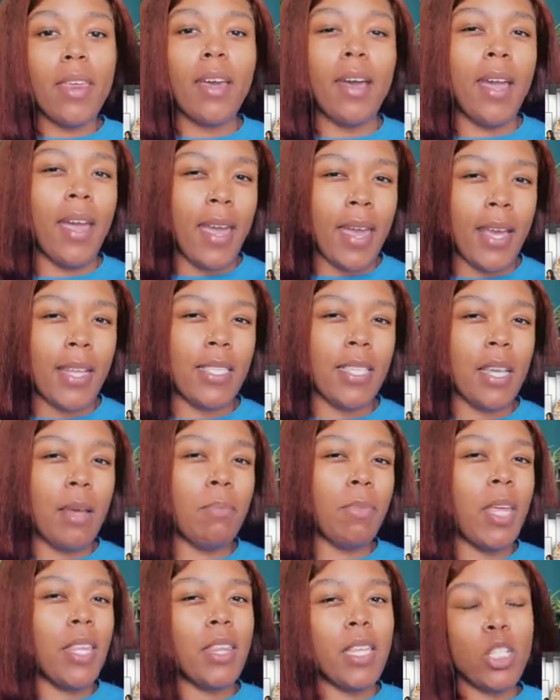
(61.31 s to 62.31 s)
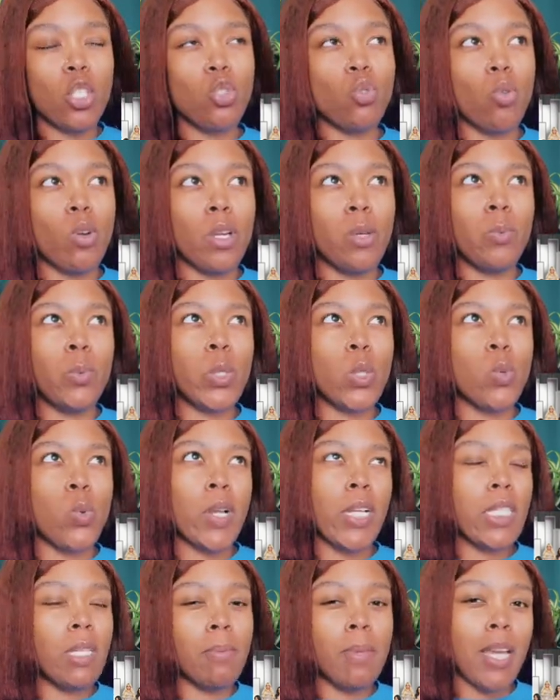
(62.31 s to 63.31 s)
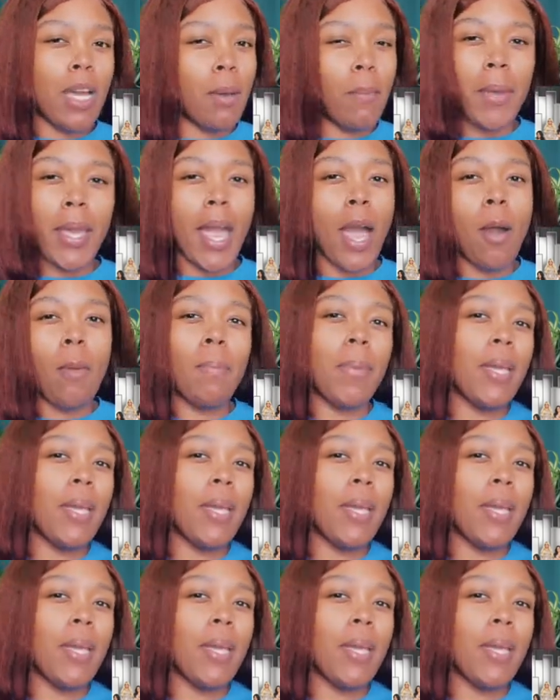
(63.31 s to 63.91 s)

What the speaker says: a heads up that this story was going to be coming out?